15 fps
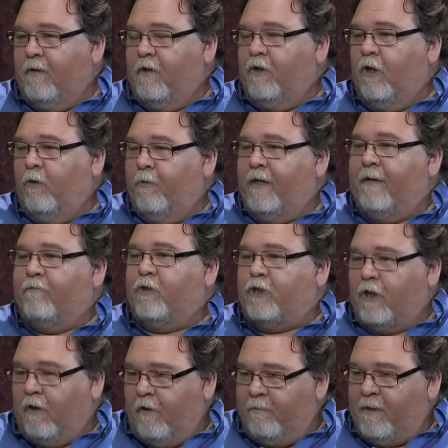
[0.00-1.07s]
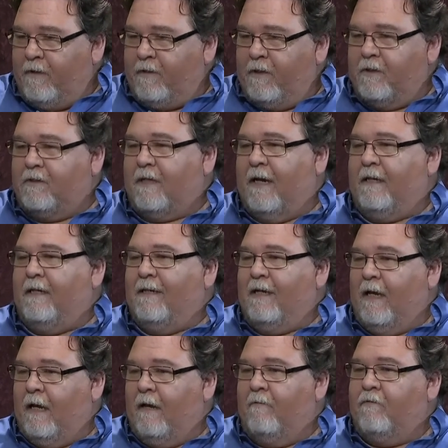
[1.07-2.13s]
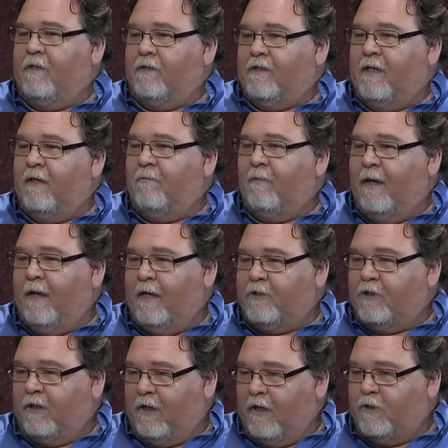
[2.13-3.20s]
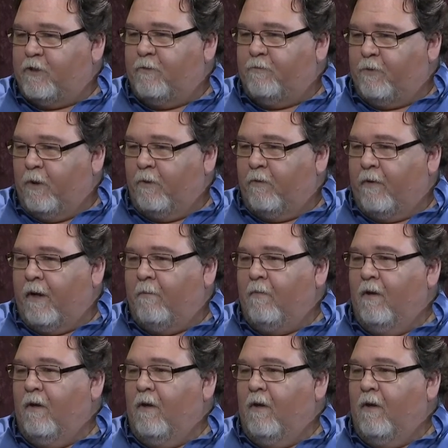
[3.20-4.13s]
No one ever taught me this. I didn't have this in my education program.